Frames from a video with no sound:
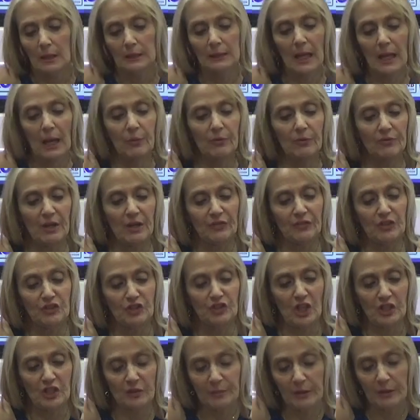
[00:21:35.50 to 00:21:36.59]
Yeah, we've got the
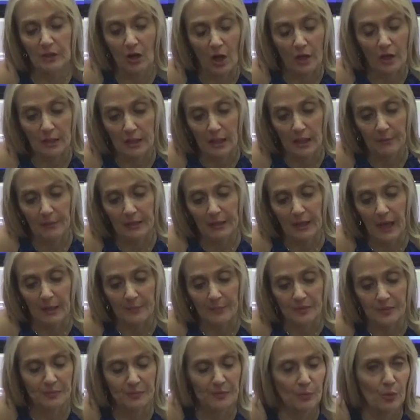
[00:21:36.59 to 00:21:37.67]
judgment card coming
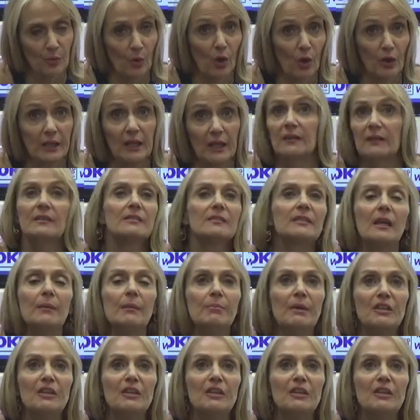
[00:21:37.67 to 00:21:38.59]
up. Seems like we're all getting the same